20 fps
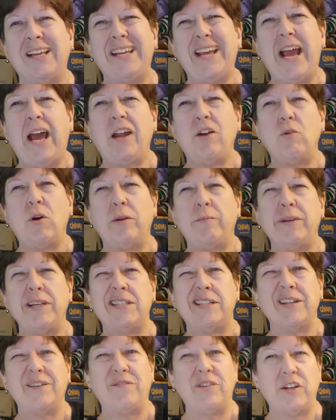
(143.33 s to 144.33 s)
Yeah, I don't want to be
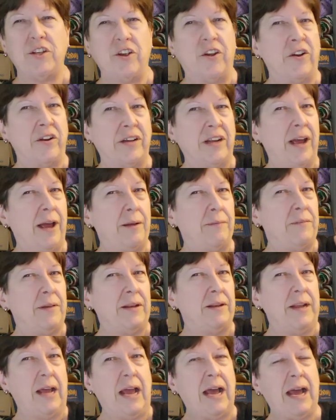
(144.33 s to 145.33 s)
sniffing yarn.
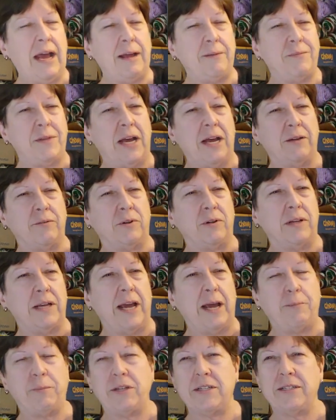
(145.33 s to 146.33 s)
I'm I'm not real
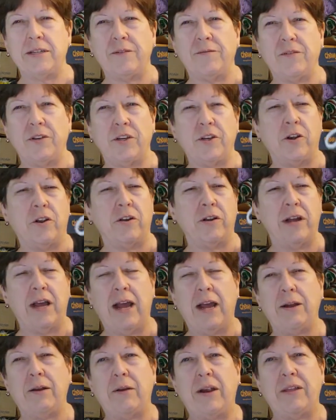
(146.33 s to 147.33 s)
happy sniffing yarn.
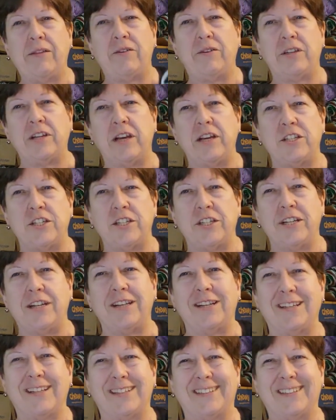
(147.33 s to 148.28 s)
I'd rather touch it.